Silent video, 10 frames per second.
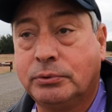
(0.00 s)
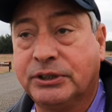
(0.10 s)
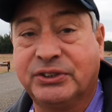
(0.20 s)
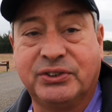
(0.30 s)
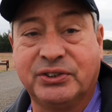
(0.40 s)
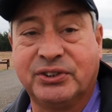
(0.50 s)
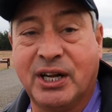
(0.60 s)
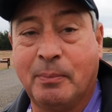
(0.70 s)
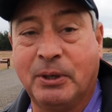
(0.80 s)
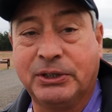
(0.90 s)
Since there's
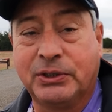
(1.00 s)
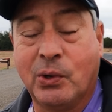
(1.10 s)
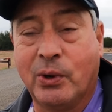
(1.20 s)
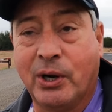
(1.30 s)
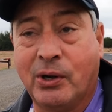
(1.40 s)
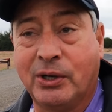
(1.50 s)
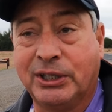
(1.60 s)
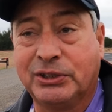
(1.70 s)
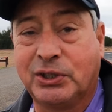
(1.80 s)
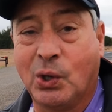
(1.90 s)
not much going on,
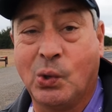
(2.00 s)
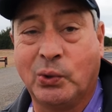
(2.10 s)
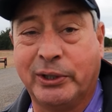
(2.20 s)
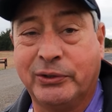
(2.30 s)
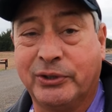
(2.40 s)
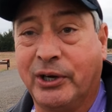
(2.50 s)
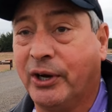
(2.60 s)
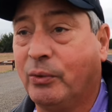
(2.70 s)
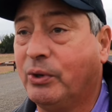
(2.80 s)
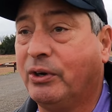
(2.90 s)
it's cold and
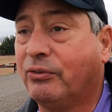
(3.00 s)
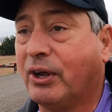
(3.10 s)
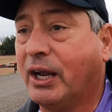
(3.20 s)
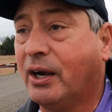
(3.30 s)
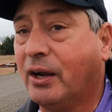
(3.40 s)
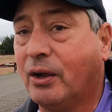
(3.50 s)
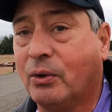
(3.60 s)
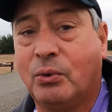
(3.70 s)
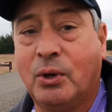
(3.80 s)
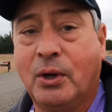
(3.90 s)
dreary, we decided to
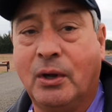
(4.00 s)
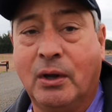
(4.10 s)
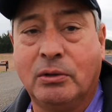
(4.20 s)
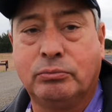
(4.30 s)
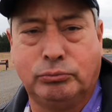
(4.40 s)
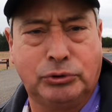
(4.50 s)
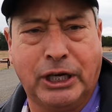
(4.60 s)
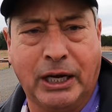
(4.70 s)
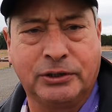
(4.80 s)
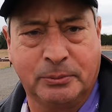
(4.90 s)
go
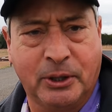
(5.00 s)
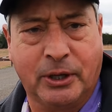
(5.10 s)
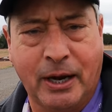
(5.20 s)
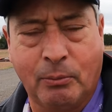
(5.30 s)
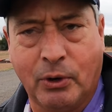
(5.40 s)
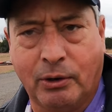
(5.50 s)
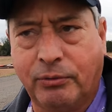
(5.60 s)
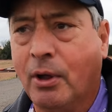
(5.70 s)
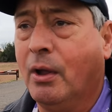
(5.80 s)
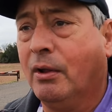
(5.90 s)
check out some other
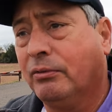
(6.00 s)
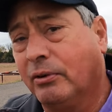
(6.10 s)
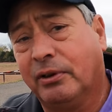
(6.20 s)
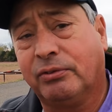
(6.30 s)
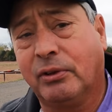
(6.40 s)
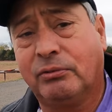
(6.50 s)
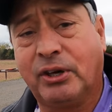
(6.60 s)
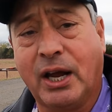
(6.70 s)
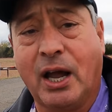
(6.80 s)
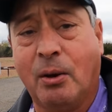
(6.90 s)
campgrounds. So let's go
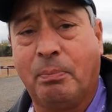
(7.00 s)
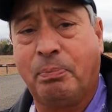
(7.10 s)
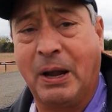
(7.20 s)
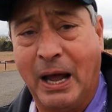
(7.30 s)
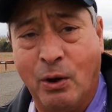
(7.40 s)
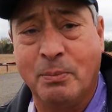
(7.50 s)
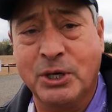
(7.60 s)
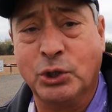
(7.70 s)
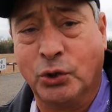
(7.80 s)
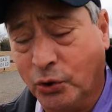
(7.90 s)
check out
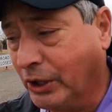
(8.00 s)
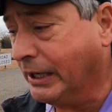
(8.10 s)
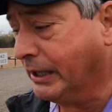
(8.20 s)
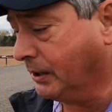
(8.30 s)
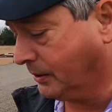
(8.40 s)
Plowman Creek